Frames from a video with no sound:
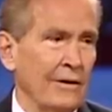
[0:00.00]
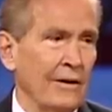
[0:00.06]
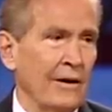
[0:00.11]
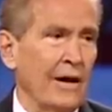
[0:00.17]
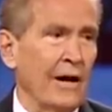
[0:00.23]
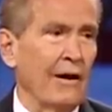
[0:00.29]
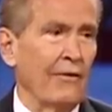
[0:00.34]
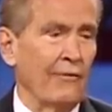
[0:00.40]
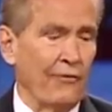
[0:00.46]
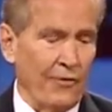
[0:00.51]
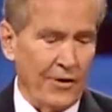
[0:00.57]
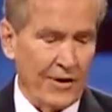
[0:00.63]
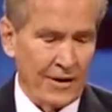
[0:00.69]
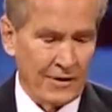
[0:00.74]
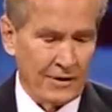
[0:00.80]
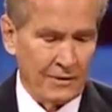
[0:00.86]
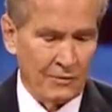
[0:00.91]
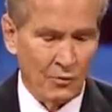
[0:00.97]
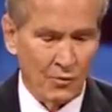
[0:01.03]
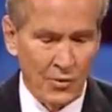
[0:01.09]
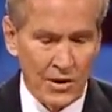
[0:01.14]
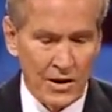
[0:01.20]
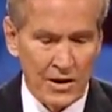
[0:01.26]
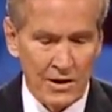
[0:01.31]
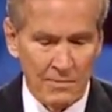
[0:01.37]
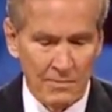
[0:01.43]
Now, friend,
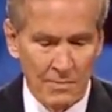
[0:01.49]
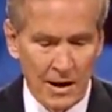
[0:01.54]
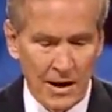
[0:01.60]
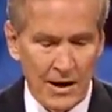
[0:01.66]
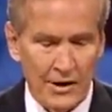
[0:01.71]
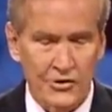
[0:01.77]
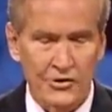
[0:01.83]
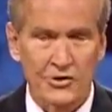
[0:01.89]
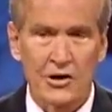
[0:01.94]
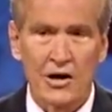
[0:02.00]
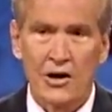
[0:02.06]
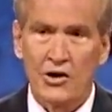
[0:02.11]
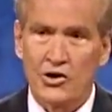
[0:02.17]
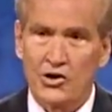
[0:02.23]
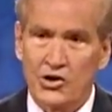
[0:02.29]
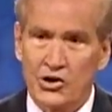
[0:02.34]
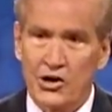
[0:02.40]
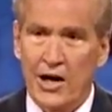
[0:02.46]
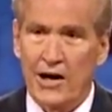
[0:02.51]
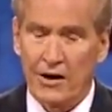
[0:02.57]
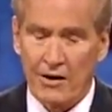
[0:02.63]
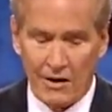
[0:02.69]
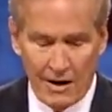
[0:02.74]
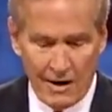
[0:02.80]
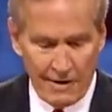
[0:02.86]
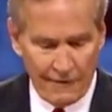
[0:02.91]
we must
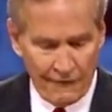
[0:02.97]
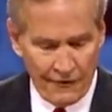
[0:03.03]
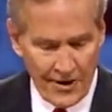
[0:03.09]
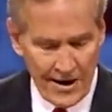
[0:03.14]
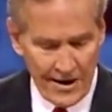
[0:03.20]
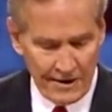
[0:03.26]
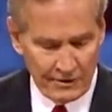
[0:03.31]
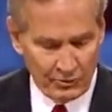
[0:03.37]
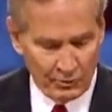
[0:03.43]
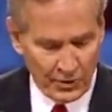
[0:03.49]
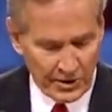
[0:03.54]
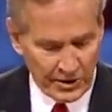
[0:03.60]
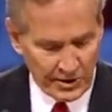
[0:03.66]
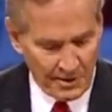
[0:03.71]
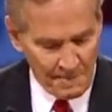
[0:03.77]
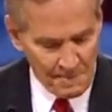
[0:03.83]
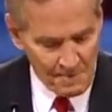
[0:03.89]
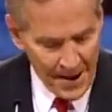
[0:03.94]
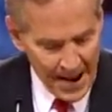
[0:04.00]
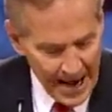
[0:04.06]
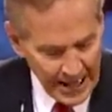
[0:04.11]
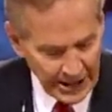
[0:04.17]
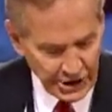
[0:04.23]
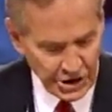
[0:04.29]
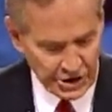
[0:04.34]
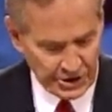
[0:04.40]
share our faith with
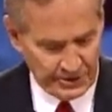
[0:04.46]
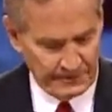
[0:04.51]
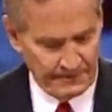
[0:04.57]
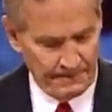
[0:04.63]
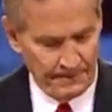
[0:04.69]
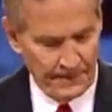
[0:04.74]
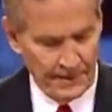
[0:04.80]
compassion